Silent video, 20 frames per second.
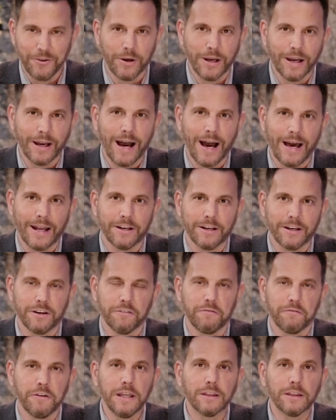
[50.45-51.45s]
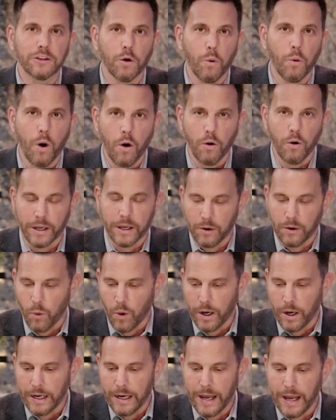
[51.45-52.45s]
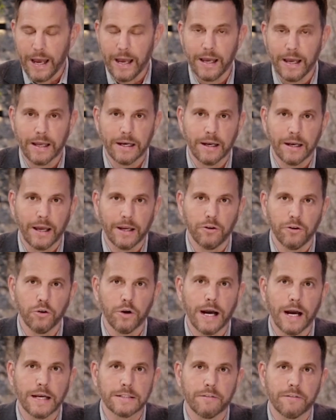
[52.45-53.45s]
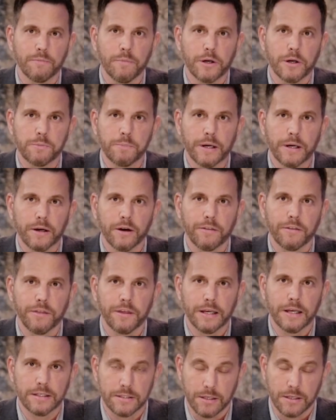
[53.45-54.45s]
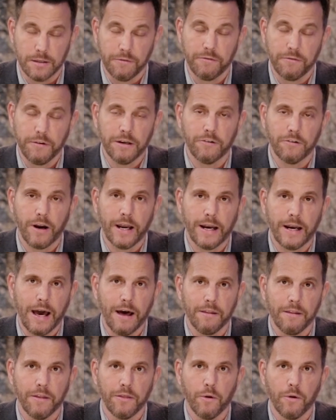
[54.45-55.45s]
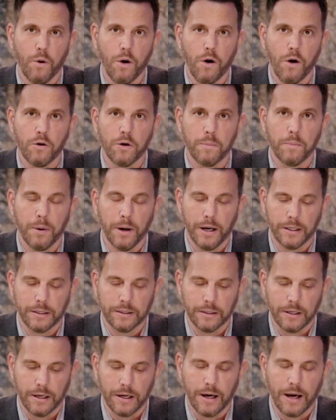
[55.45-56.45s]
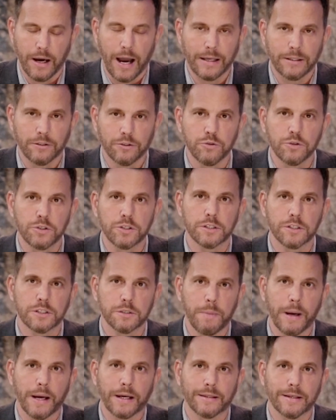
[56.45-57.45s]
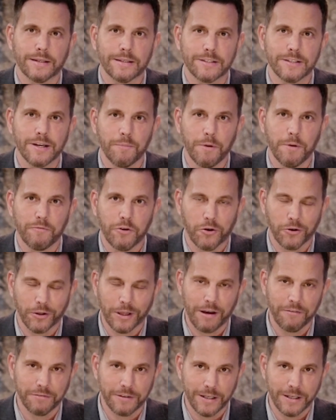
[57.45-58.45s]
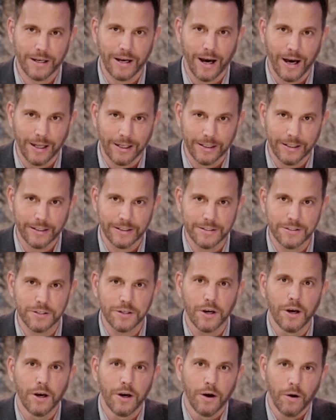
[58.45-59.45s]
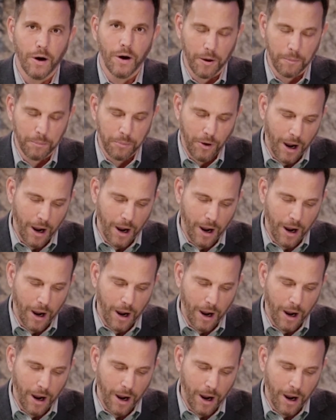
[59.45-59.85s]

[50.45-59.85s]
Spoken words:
you can kind of defeat the woke in one day, and you guys have much bigger things to defeat right now than the woke. But I do suspect that some of your lefty colleagues are